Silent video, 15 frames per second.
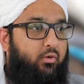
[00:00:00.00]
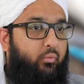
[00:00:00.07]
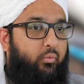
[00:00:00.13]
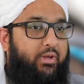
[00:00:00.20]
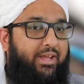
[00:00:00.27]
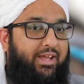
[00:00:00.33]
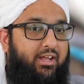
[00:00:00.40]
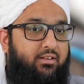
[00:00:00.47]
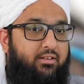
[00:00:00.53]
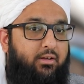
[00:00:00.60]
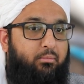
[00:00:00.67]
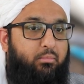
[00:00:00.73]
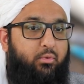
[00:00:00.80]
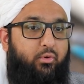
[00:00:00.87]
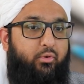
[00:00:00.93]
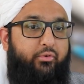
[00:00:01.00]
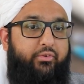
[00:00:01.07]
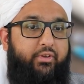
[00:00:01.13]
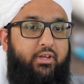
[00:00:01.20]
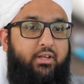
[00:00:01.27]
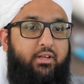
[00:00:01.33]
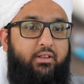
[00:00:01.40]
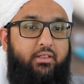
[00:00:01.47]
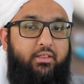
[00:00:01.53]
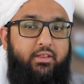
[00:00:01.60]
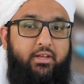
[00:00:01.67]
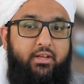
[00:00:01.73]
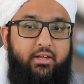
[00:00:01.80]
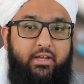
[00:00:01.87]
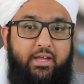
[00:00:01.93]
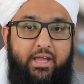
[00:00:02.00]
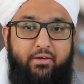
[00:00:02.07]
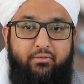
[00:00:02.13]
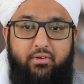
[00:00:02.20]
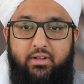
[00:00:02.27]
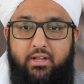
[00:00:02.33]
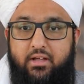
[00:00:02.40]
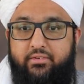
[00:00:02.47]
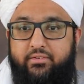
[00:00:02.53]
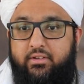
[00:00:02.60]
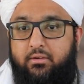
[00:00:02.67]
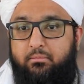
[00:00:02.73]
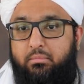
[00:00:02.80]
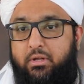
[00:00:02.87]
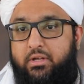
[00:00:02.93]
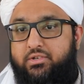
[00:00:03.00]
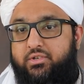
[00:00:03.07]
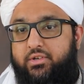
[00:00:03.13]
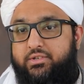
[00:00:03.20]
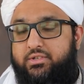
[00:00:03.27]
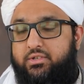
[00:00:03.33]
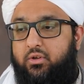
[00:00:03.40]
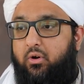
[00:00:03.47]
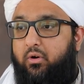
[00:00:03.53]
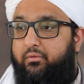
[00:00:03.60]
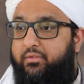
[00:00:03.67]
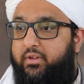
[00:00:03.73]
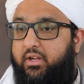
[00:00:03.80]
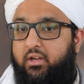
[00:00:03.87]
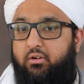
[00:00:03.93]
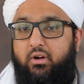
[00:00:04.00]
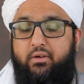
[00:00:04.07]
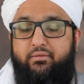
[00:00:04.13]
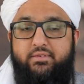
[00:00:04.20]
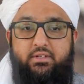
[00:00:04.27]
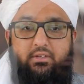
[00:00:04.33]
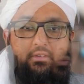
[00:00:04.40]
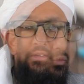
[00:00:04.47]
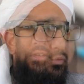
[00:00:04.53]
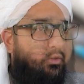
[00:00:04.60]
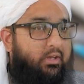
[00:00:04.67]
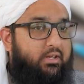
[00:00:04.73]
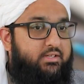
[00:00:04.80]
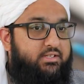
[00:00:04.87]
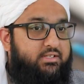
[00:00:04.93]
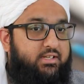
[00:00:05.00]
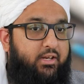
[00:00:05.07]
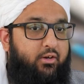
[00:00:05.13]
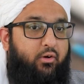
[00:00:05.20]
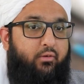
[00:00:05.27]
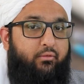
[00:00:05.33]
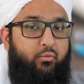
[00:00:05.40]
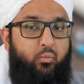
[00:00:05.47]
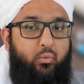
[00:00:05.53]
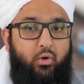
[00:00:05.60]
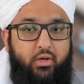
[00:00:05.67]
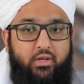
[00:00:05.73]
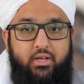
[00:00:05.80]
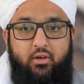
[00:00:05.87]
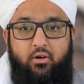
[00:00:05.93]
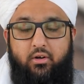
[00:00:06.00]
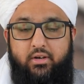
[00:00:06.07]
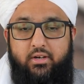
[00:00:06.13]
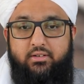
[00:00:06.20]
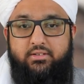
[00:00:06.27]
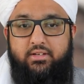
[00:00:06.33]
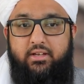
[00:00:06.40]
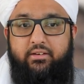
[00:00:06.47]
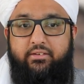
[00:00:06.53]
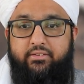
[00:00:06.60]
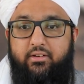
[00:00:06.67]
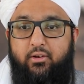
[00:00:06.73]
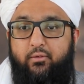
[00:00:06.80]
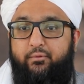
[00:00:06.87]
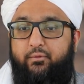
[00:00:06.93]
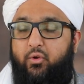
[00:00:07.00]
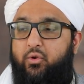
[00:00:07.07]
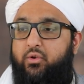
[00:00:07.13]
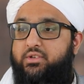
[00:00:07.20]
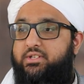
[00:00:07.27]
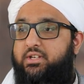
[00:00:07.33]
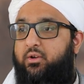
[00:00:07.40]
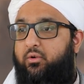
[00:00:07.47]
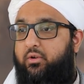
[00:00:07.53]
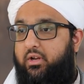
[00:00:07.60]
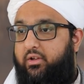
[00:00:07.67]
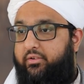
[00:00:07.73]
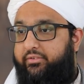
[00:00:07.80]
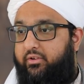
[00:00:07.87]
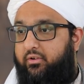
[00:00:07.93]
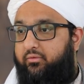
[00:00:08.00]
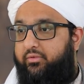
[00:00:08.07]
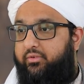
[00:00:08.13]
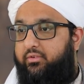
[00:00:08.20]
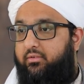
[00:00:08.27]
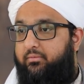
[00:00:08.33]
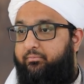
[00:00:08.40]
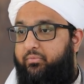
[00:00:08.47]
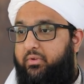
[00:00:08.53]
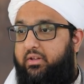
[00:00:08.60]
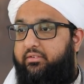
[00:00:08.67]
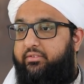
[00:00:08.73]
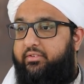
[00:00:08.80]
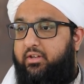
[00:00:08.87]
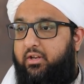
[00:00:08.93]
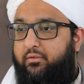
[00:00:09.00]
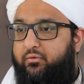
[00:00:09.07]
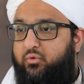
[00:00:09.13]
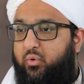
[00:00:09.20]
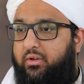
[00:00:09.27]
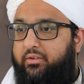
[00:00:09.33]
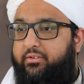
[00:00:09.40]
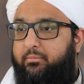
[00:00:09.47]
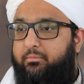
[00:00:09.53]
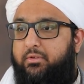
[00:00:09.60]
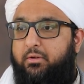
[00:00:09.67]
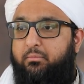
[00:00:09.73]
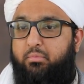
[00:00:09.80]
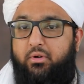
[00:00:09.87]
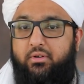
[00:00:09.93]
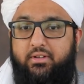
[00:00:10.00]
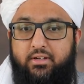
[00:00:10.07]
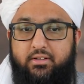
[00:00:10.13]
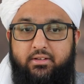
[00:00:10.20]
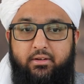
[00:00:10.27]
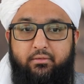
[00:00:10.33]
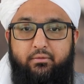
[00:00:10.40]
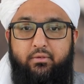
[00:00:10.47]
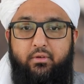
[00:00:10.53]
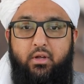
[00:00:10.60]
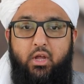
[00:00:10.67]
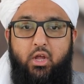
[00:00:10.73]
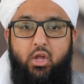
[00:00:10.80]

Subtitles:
we end up losing the everlasting pleasures of the hereafter. Instead of working on it, instead of focusing on ourselves, instead of doing something productive,